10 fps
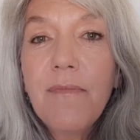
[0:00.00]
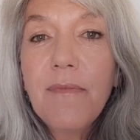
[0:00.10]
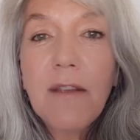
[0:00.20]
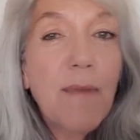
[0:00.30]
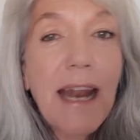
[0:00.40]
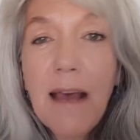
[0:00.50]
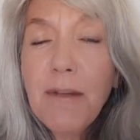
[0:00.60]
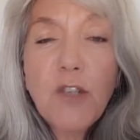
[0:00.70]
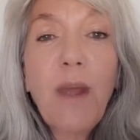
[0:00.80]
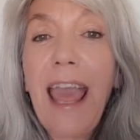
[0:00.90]
Doesn't matter how
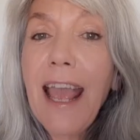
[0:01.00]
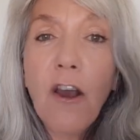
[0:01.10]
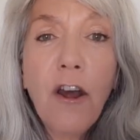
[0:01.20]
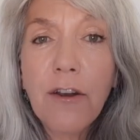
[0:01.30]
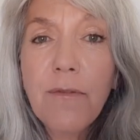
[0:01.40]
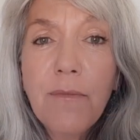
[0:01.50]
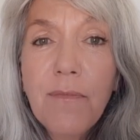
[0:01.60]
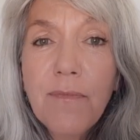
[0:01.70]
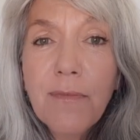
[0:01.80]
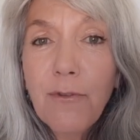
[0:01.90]
much we hang on
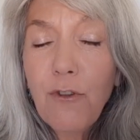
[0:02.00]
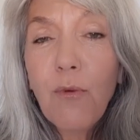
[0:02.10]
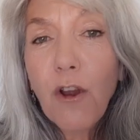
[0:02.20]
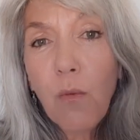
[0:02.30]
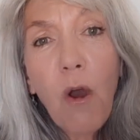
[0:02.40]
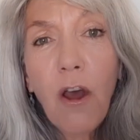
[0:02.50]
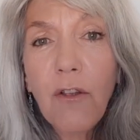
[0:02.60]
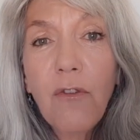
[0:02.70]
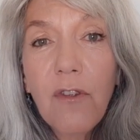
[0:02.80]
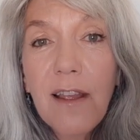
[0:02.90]
to what
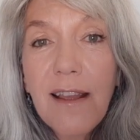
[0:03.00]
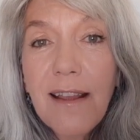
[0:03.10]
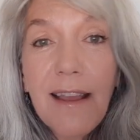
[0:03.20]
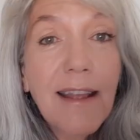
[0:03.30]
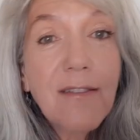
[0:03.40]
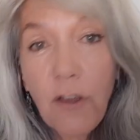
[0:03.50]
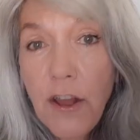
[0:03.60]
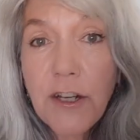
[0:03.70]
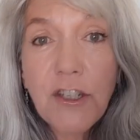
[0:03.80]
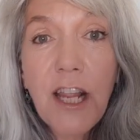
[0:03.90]
was. It's going
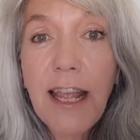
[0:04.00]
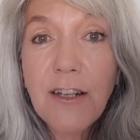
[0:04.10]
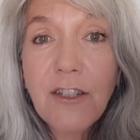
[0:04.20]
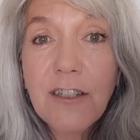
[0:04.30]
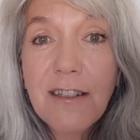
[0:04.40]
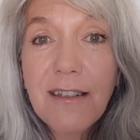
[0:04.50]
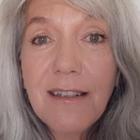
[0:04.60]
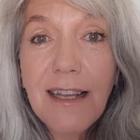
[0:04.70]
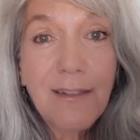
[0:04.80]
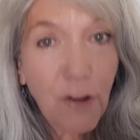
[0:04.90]
to change.
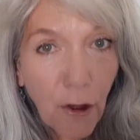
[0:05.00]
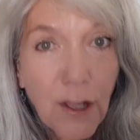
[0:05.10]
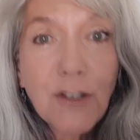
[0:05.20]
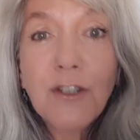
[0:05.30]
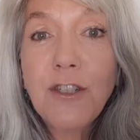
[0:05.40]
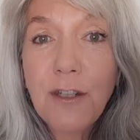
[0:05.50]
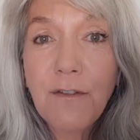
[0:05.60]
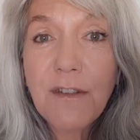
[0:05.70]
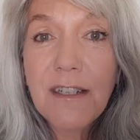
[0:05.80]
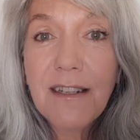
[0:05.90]
It's going to
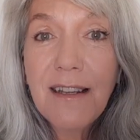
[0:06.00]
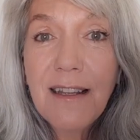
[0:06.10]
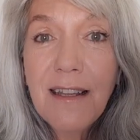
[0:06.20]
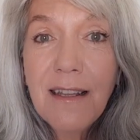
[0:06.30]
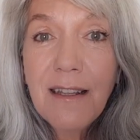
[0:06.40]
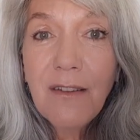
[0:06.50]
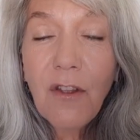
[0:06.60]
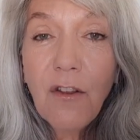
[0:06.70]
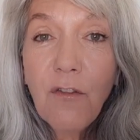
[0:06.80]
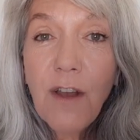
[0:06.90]
shift.
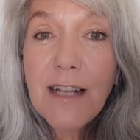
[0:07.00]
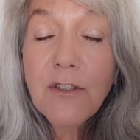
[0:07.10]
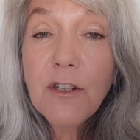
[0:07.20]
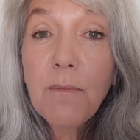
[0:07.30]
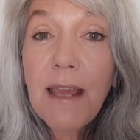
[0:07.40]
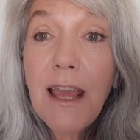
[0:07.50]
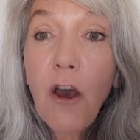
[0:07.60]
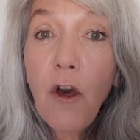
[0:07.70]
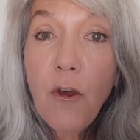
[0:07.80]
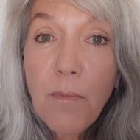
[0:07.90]
So it's for us to
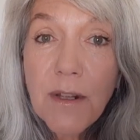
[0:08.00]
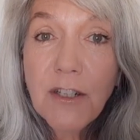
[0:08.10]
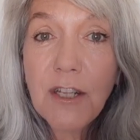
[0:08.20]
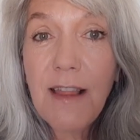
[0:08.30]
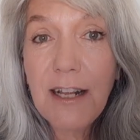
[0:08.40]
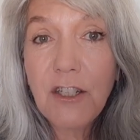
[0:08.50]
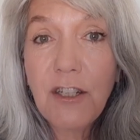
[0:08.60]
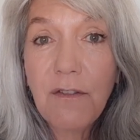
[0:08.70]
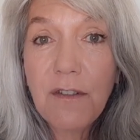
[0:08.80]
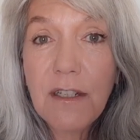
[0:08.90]
be open to that
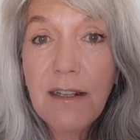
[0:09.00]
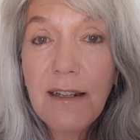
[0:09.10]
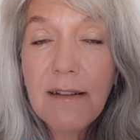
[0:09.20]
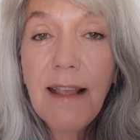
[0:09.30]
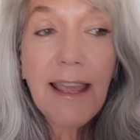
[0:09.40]
shift. Say,